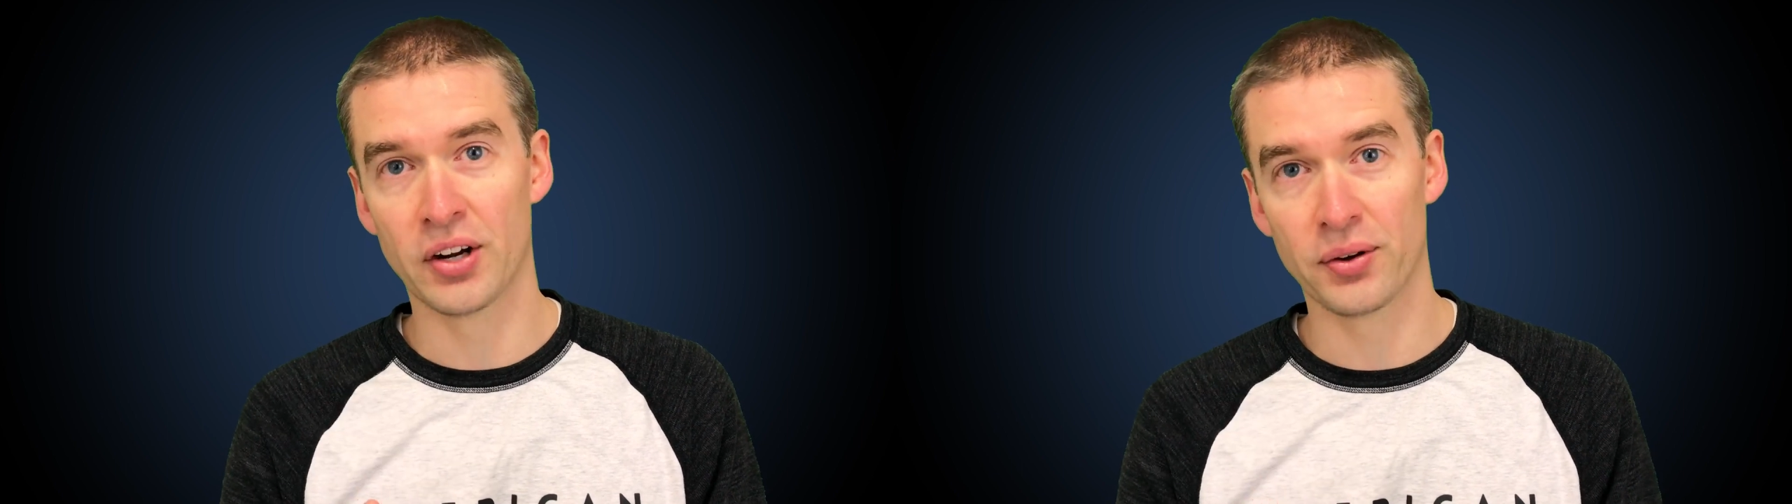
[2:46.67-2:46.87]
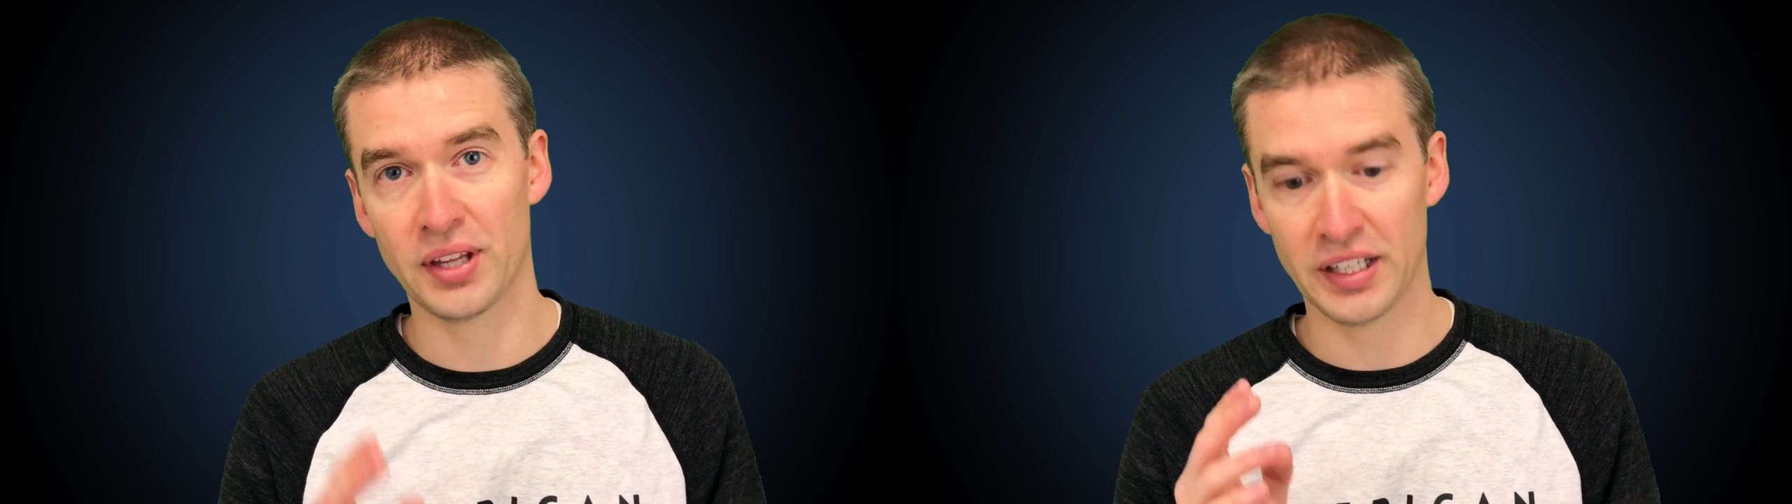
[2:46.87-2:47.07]

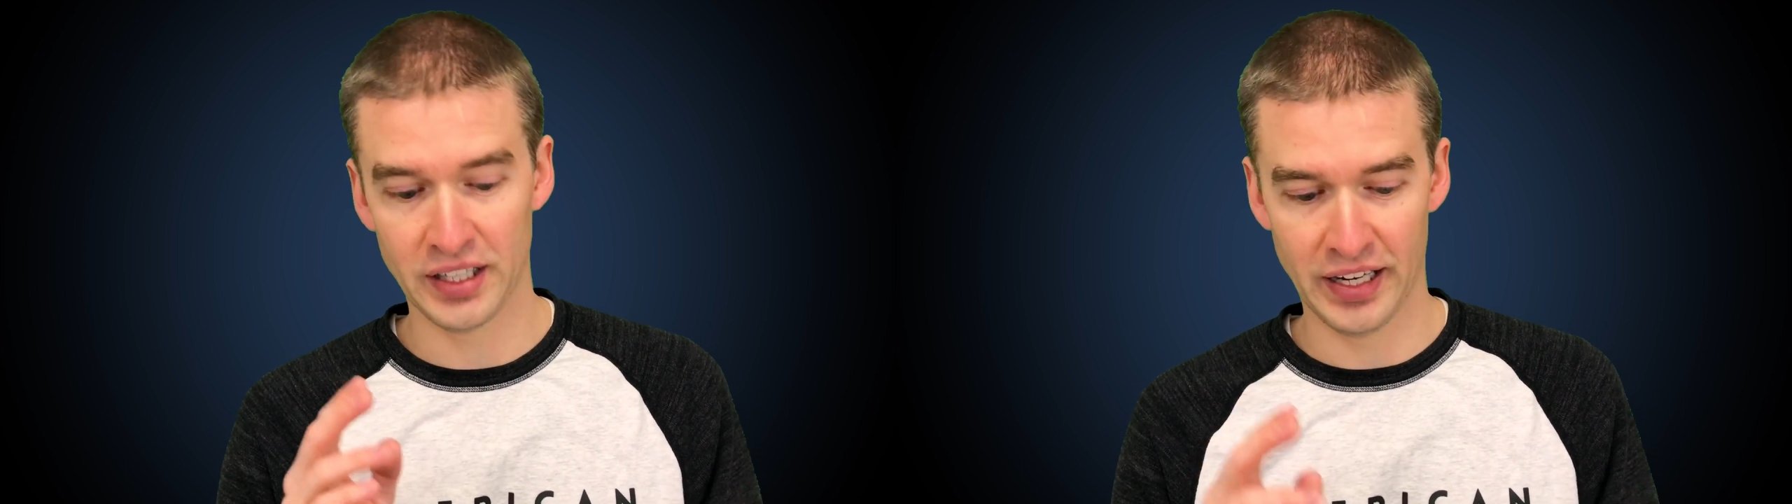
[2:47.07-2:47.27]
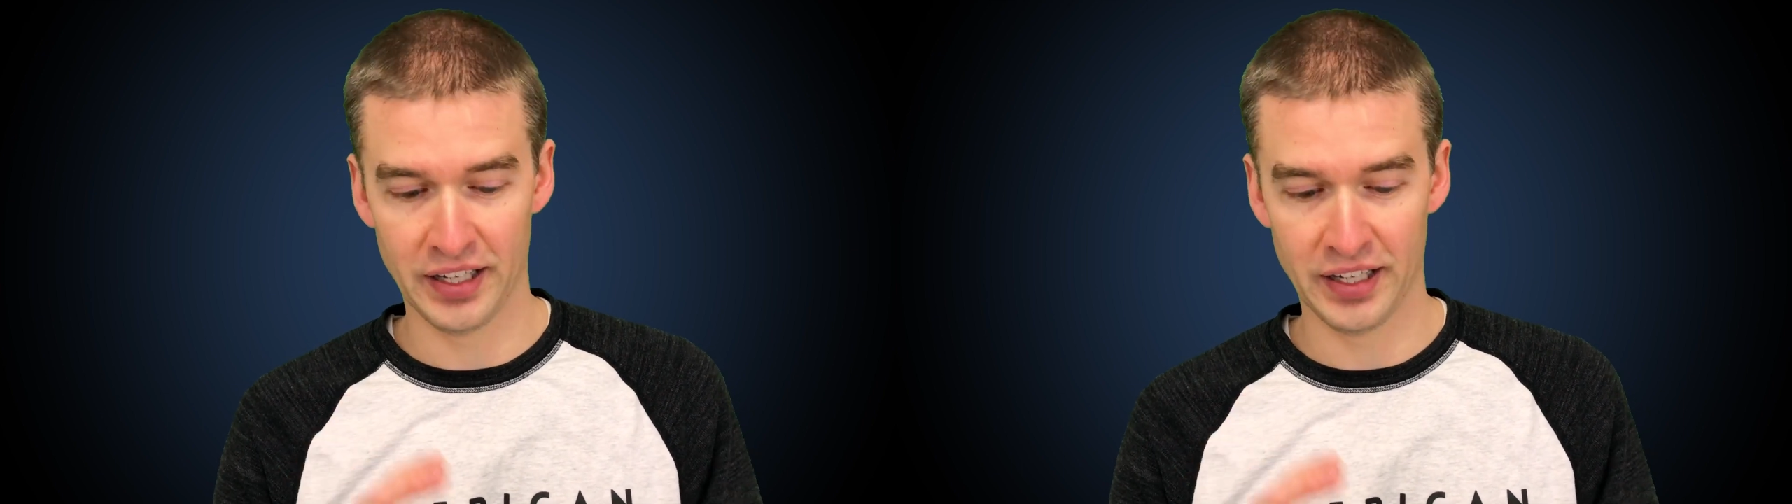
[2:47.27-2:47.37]
another thing.